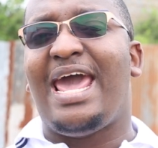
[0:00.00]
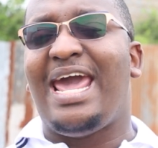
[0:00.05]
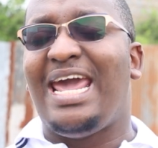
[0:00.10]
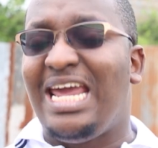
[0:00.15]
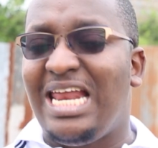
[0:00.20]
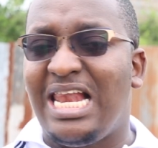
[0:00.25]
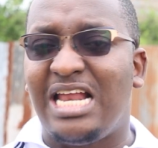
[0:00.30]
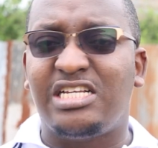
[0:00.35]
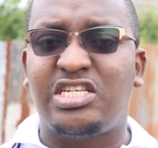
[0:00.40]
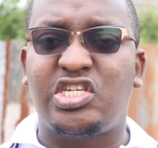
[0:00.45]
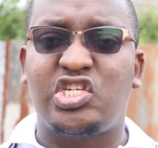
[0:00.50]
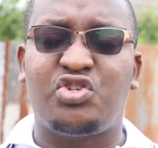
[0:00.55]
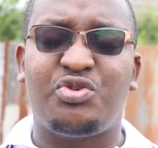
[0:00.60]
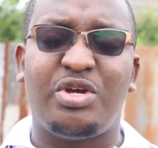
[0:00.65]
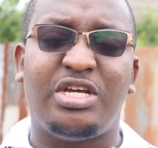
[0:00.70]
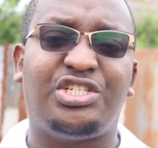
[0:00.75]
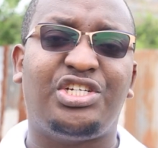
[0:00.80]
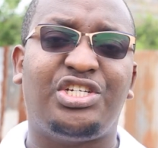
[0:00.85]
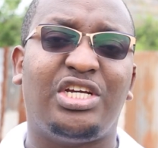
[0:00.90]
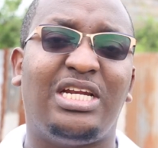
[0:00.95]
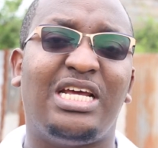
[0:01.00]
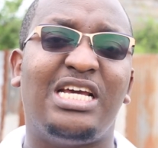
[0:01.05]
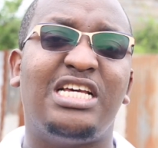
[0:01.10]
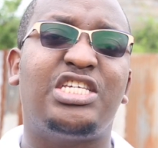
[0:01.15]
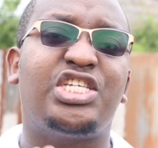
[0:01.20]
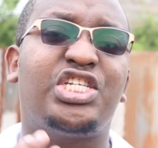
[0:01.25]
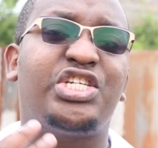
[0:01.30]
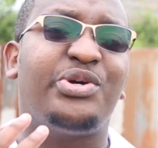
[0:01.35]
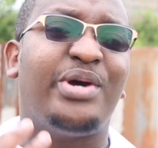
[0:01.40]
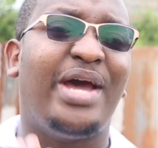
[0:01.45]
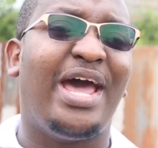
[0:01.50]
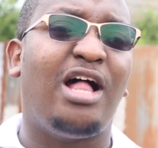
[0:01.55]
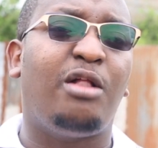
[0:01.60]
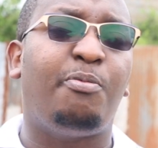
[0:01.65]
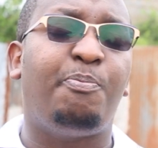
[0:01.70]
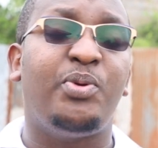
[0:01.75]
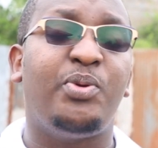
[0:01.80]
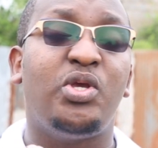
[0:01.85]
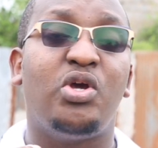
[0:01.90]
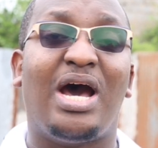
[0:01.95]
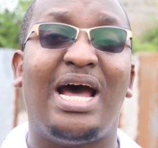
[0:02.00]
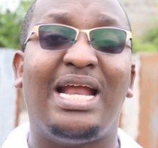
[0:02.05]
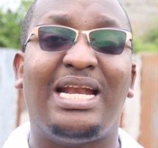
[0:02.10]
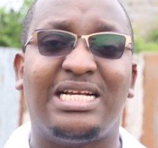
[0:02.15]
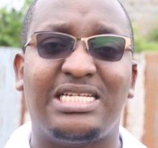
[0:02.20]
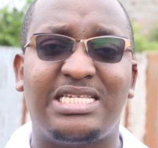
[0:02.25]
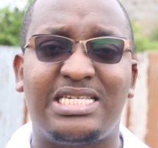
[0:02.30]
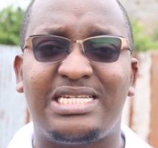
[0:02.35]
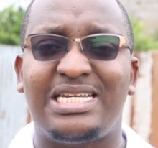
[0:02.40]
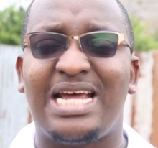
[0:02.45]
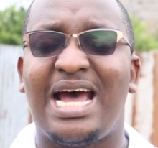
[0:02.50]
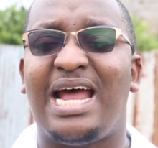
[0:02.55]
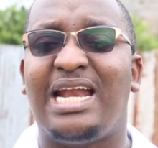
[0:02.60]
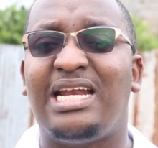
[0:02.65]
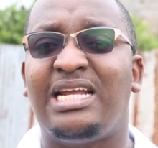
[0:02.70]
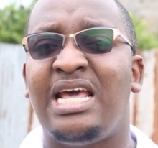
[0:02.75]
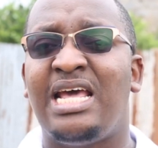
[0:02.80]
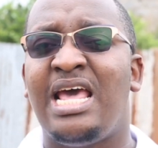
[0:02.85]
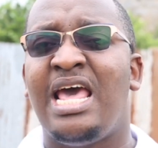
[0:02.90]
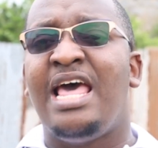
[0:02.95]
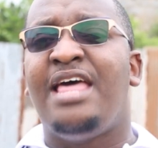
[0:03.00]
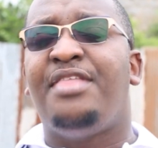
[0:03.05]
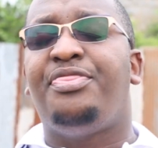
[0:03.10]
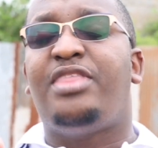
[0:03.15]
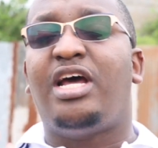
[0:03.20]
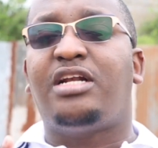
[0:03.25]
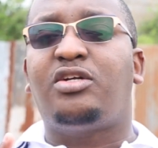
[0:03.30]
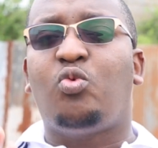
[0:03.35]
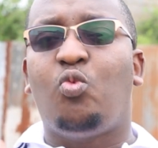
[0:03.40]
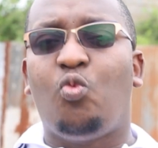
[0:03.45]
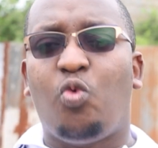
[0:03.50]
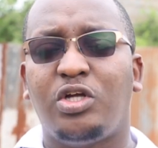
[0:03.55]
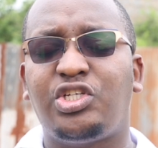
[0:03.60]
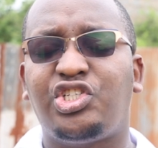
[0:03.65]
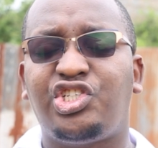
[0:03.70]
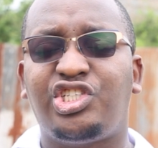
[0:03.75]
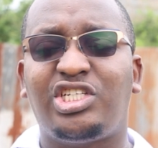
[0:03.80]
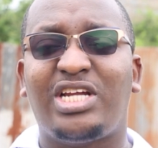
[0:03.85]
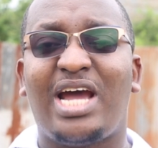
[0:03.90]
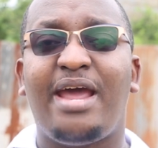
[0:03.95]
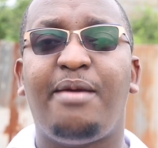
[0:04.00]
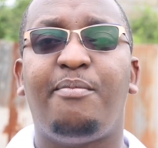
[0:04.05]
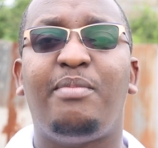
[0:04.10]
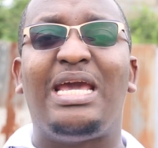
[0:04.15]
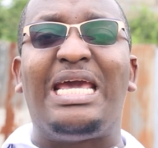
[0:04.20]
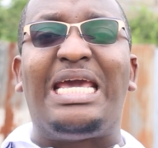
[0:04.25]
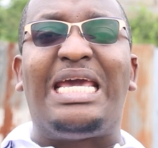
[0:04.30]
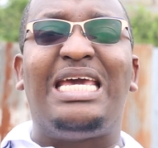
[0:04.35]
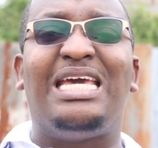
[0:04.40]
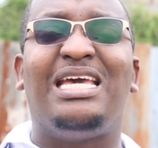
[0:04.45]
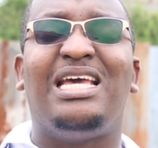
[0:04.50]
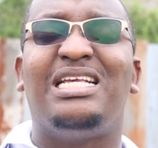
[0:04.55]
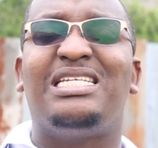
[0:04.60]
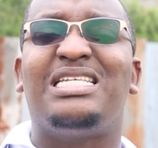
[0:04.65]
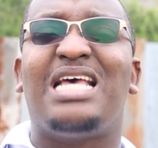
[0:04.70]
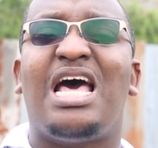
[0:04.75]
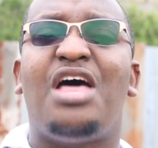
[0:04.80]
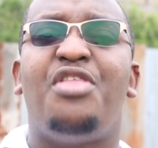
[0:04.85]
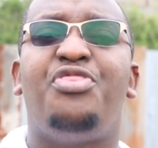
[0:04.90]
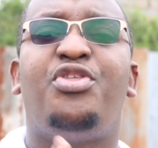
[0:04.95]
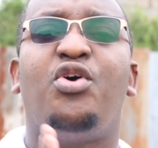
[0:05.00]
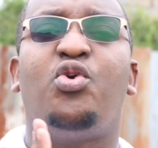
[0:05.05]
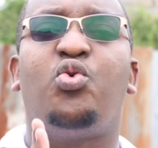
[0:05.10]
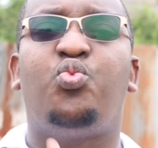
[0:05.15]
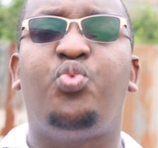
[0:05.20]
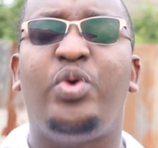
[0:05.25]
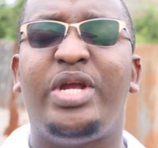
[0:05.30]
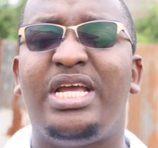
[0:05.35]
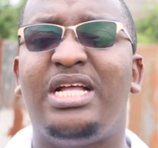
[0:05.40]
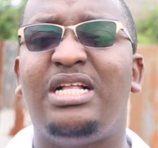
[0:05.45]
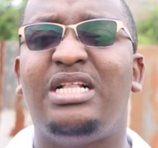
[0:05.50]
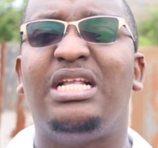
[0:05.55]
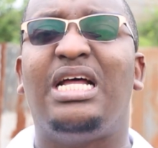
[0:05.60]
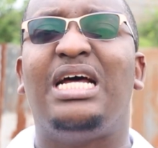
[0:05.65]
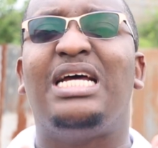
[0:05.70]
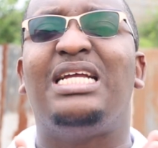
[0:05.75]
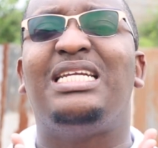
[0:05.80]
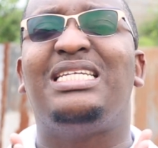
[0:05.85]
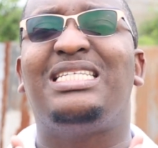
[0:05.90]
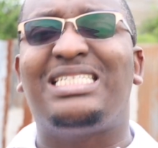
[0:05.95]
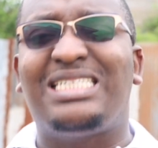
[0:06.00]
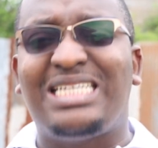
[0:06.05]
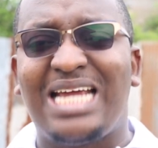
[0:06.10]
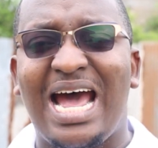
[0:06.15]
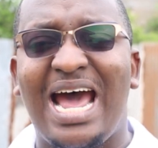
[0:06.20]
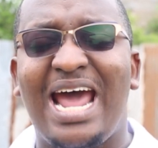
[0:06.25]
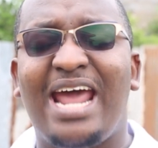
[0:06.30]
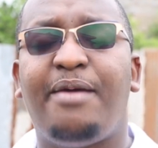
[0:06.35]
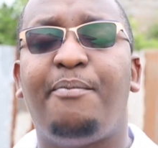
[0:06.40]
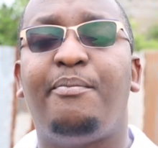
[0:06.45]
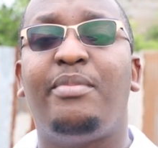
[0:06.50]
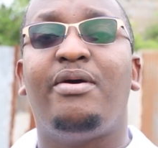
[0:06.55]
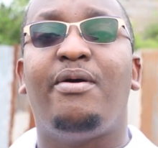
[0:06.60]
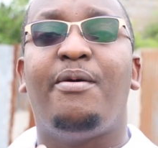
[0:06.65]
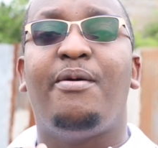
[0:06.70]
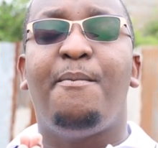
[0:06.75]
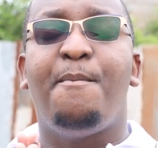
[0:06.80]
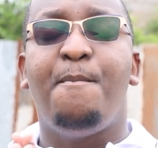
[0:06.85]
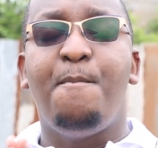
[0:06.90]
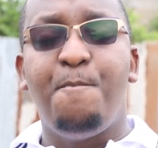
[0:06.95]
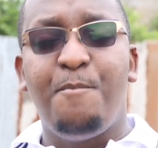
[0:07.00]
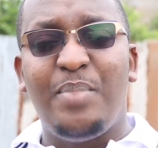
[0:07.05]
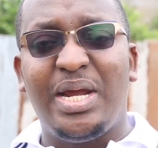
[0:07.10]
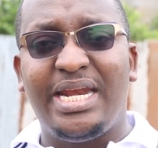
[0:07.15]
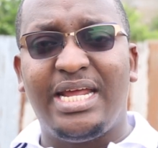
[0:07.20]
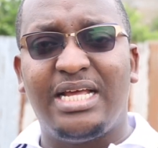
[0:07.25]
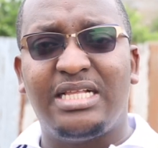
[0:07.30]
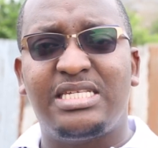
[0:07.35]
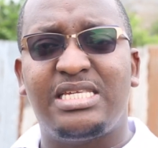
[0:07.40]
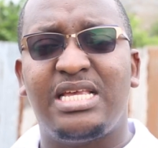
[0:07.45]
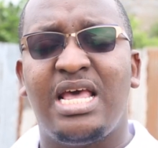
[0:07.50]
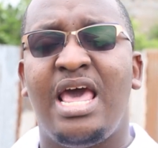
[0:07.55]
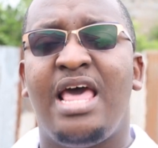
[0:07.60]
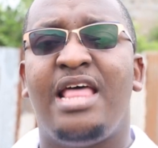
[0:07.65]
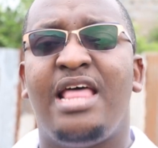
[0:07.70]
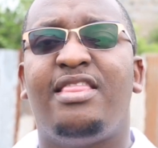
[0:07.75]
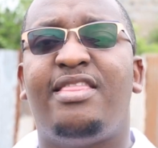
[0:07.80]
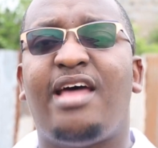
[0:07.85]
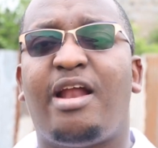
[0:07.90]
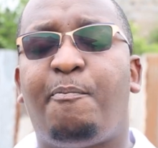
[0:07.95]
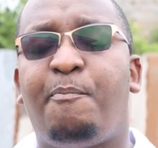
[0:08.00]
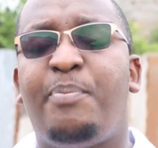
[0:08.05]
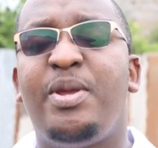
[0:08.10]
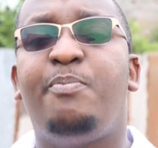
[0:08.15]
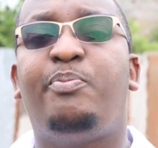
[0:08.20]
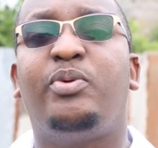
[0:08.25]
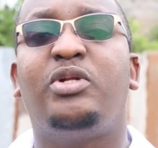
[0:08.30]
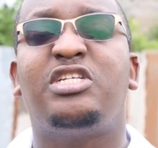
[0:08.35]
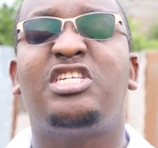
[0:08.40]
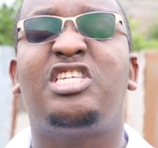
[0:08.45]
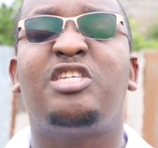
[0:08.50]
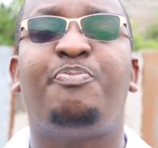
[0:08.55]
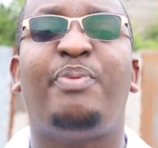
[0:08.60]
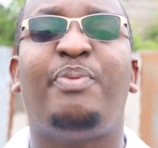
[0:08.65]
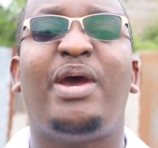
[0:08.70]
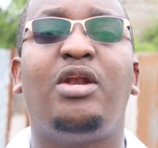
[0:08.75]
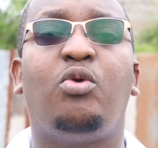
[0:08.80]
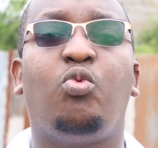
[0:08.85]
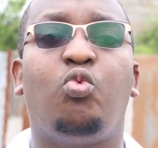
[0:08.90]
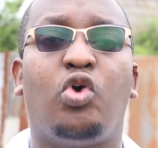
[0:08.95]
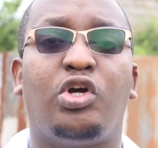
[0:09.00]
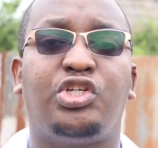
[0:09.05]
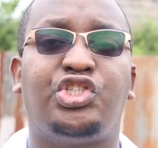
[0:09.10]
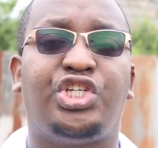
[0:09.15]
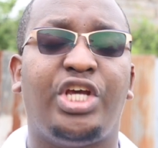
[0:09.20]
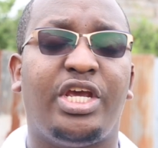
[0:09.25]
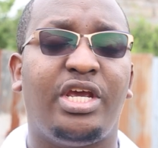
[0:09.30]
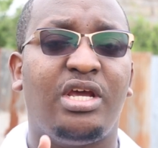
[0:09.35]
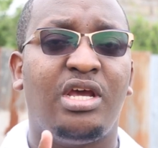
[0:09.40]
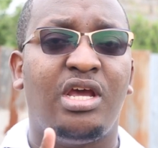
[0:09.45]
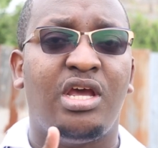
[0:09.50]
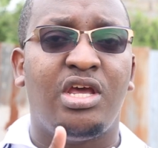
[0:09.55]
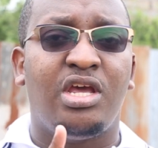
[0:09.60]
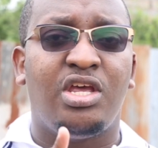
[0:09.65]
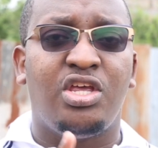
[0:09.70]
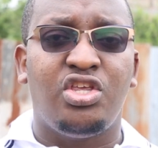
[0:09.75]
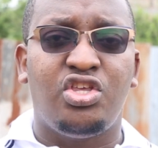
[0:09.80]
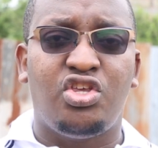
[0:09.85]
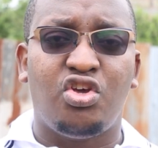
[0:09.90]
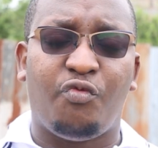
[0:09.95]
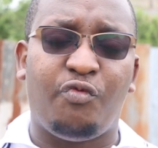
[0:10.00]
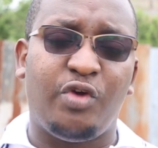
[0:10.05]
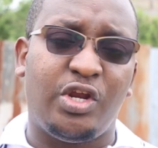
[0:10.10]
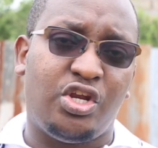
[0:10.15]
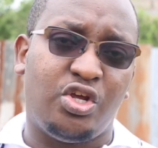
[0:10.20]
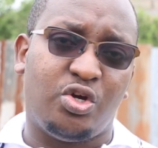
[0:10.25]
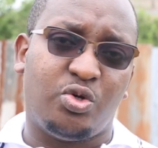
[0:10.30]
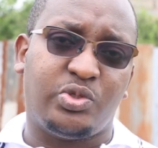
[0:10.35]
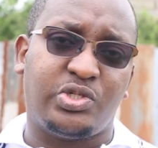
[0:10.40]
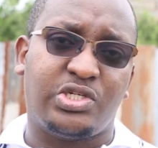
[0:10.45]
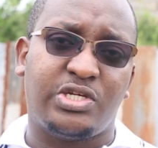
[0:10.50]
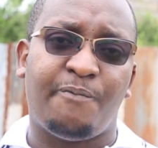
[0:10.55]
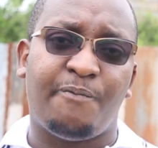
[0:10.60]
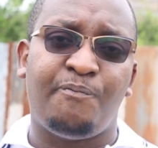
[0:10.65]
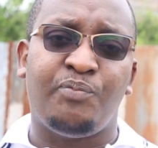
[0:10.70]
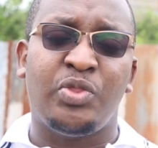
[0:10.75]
illustration is to help you understand that watch time is the real time minutes that people spend watching your videos.